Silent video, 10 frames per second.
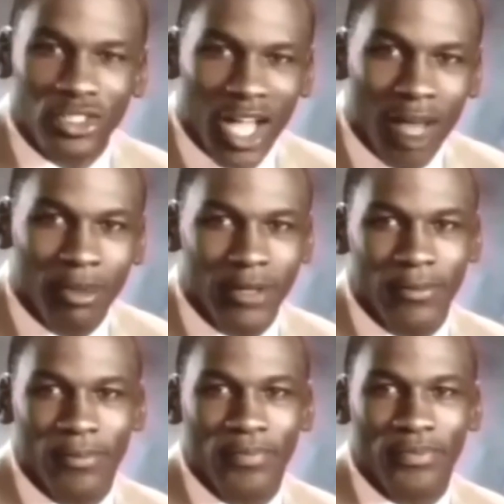Stop it.
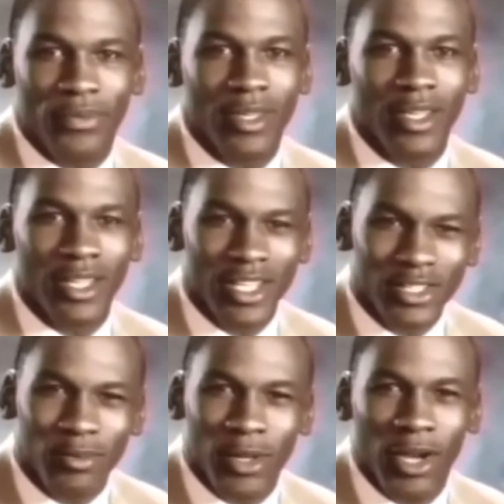
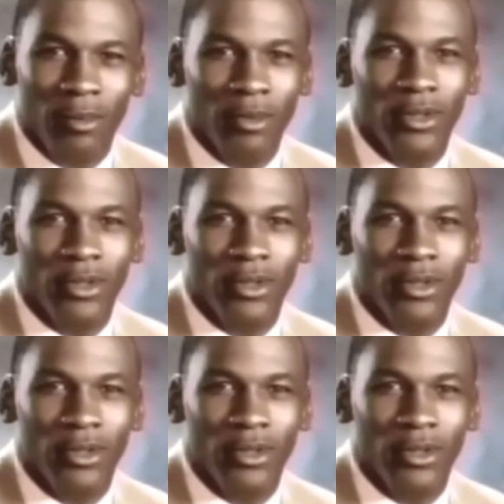Get some help.